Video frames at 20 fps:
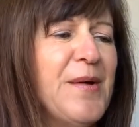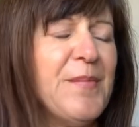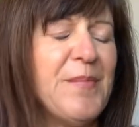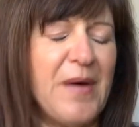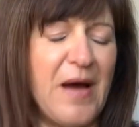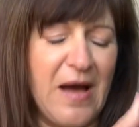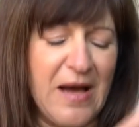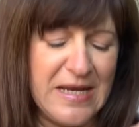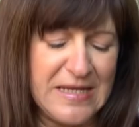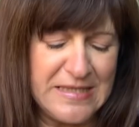
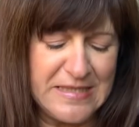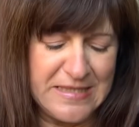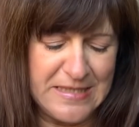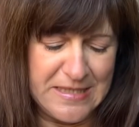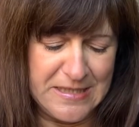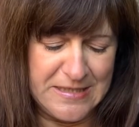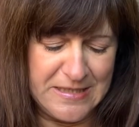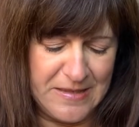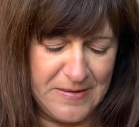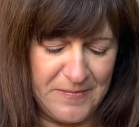But I
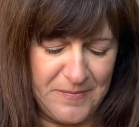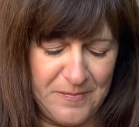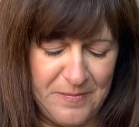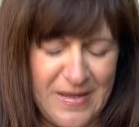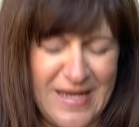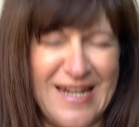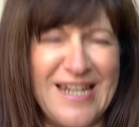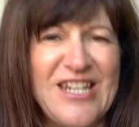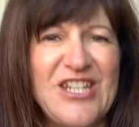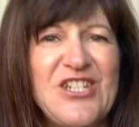did
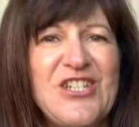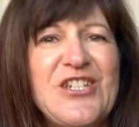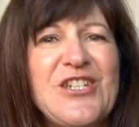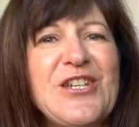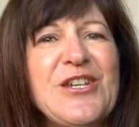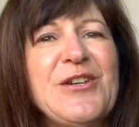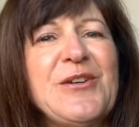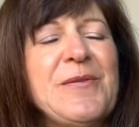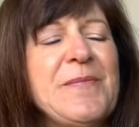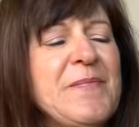manage
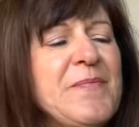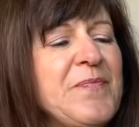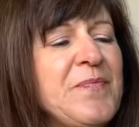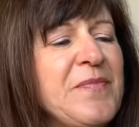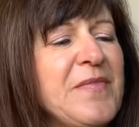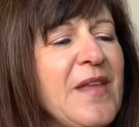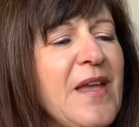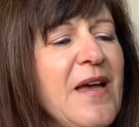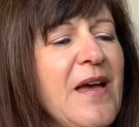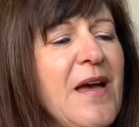to
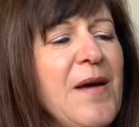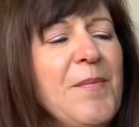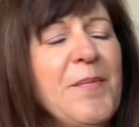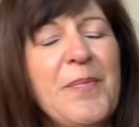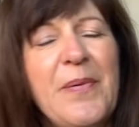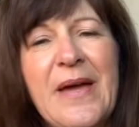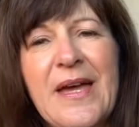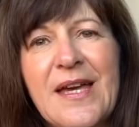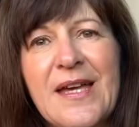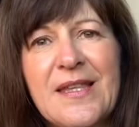
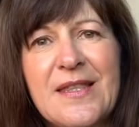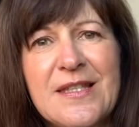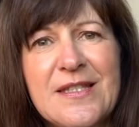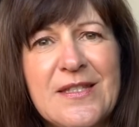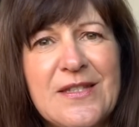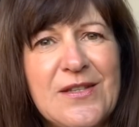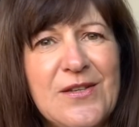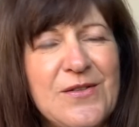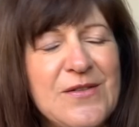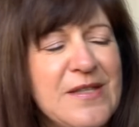unpick
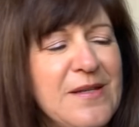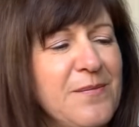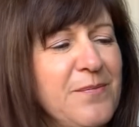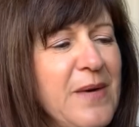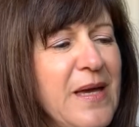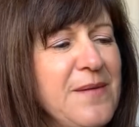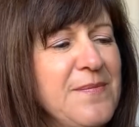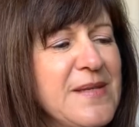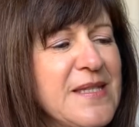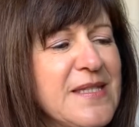this using
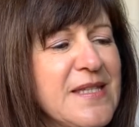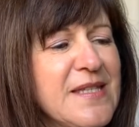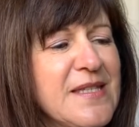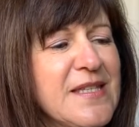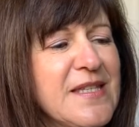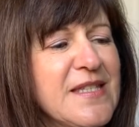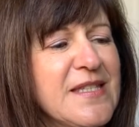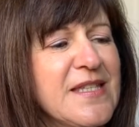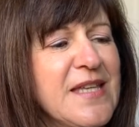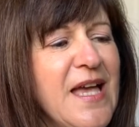baby
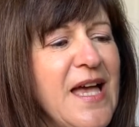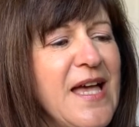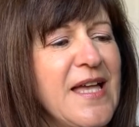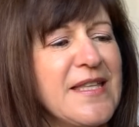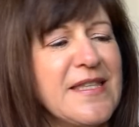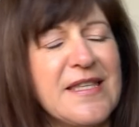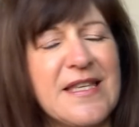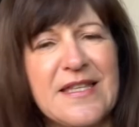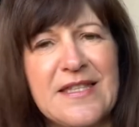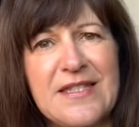scissors
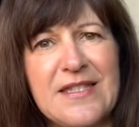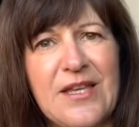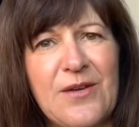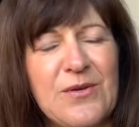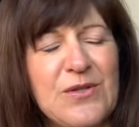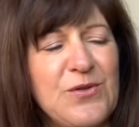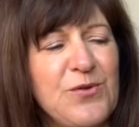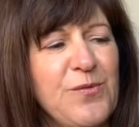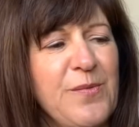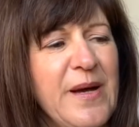and sew
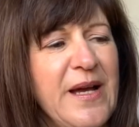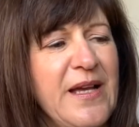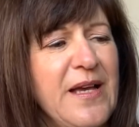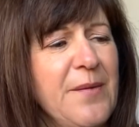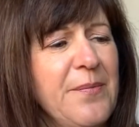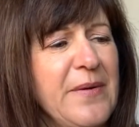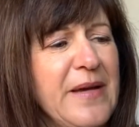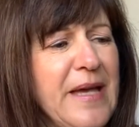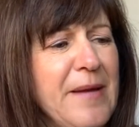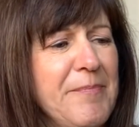it all back
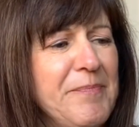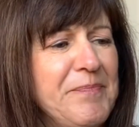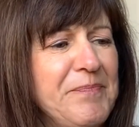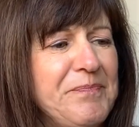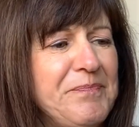up again.